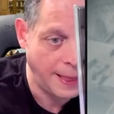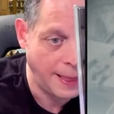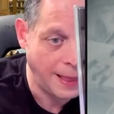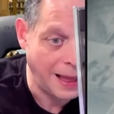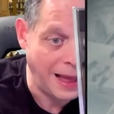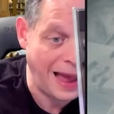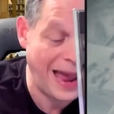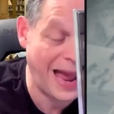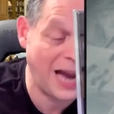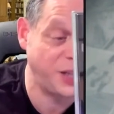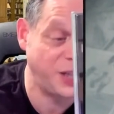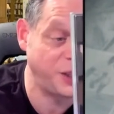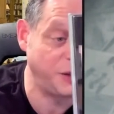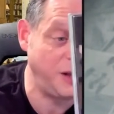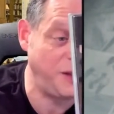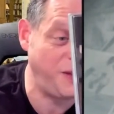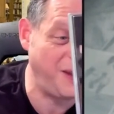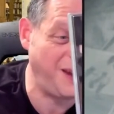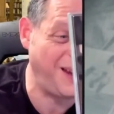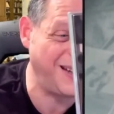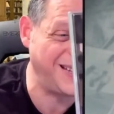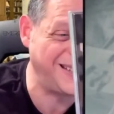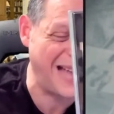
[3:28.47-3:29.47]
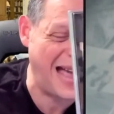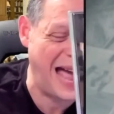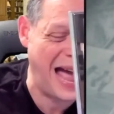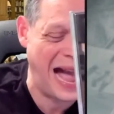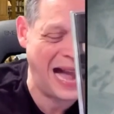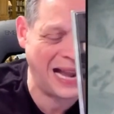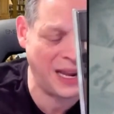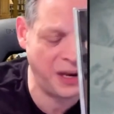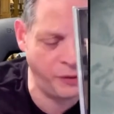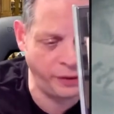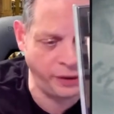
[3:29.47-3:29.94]
I actually think it's
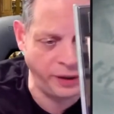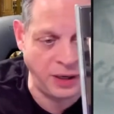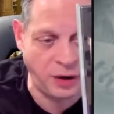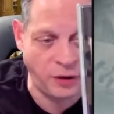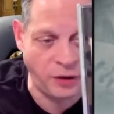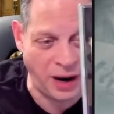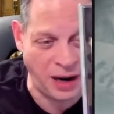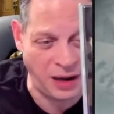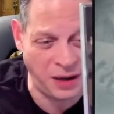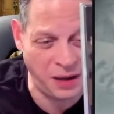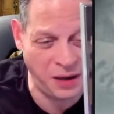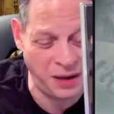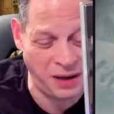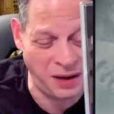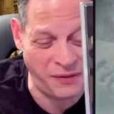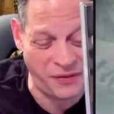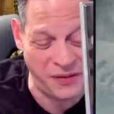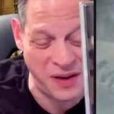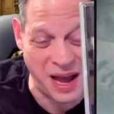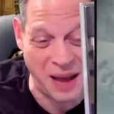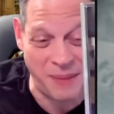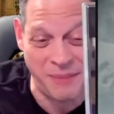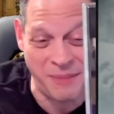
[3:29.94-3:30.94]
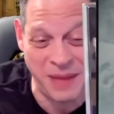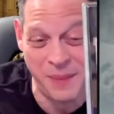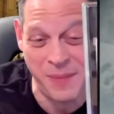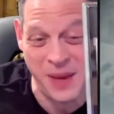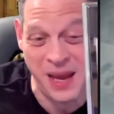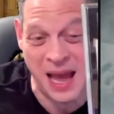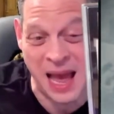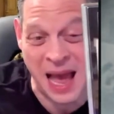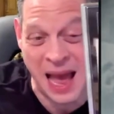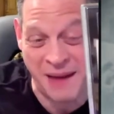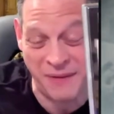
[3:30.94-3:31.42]
accurately graded, if not maybe
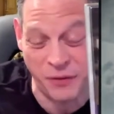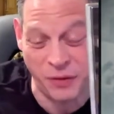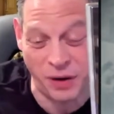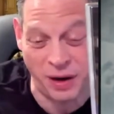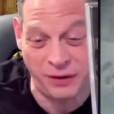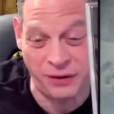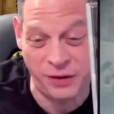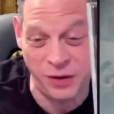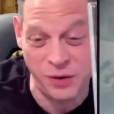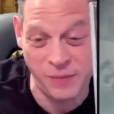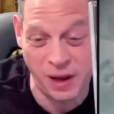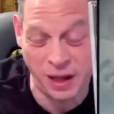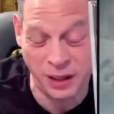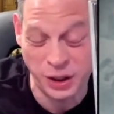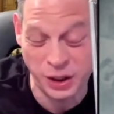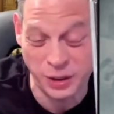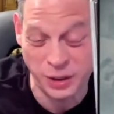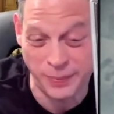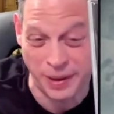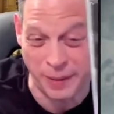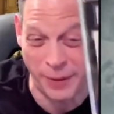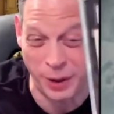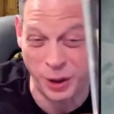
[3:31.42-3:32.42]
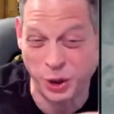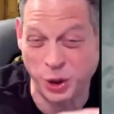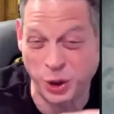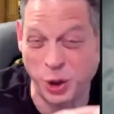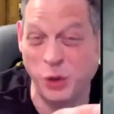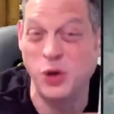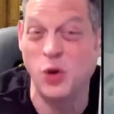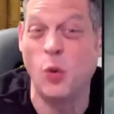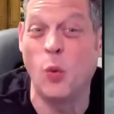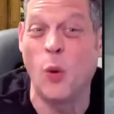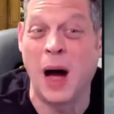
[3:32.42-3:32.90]
a half grade too much, but I'm going to show
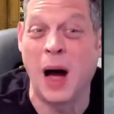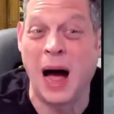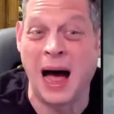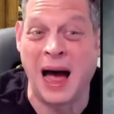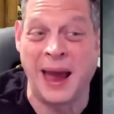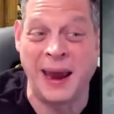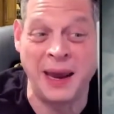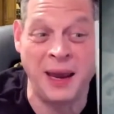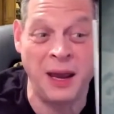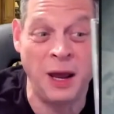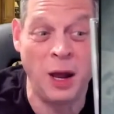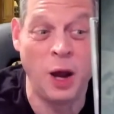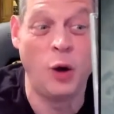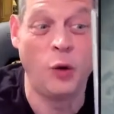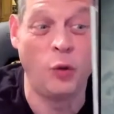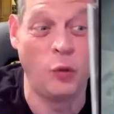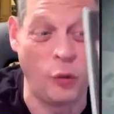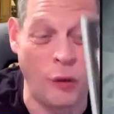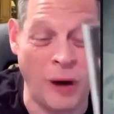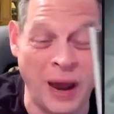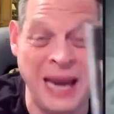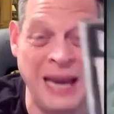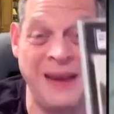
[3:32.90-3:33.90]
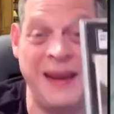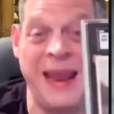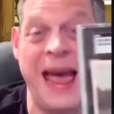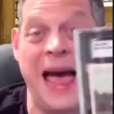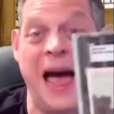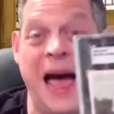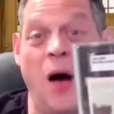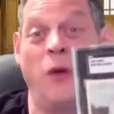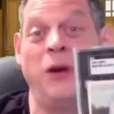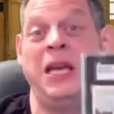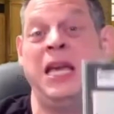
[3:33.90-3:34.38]
you why right
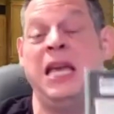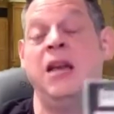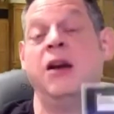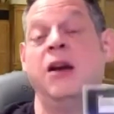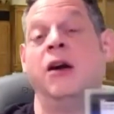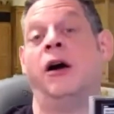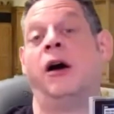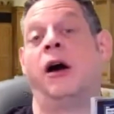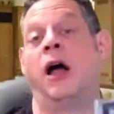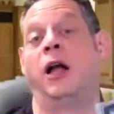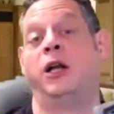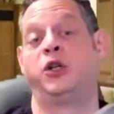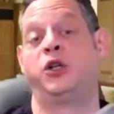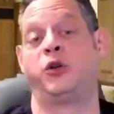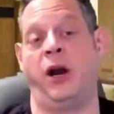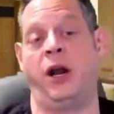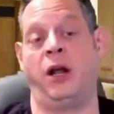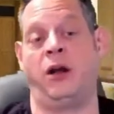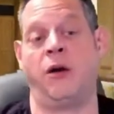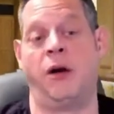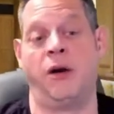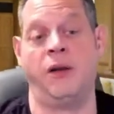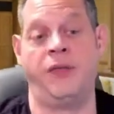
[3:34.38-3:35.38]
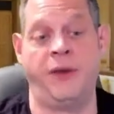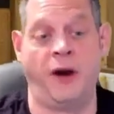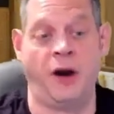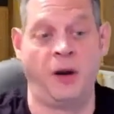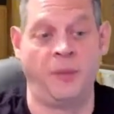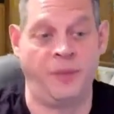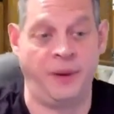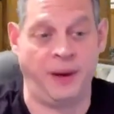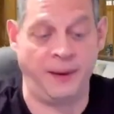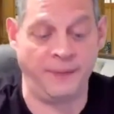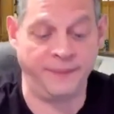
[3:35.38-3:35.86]
now here on Trading Card
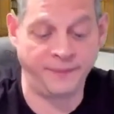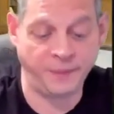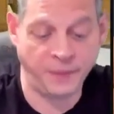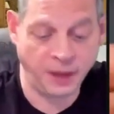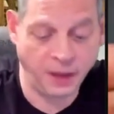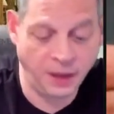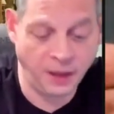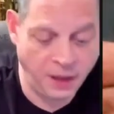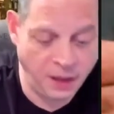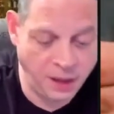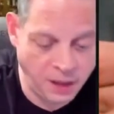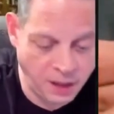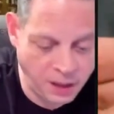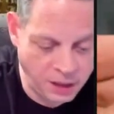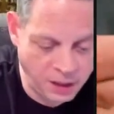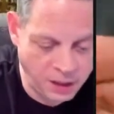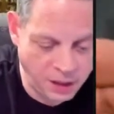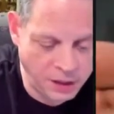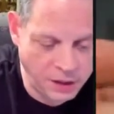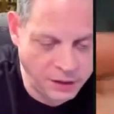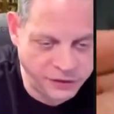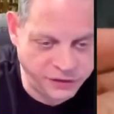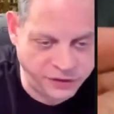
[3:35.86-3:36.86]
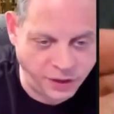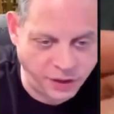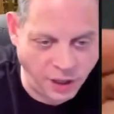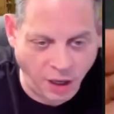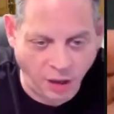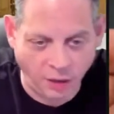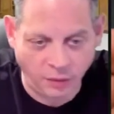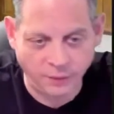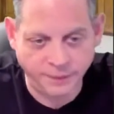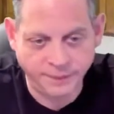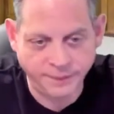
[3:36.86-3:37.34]
Therapy.
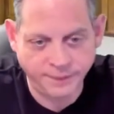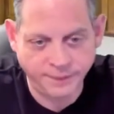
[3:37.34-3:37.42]
So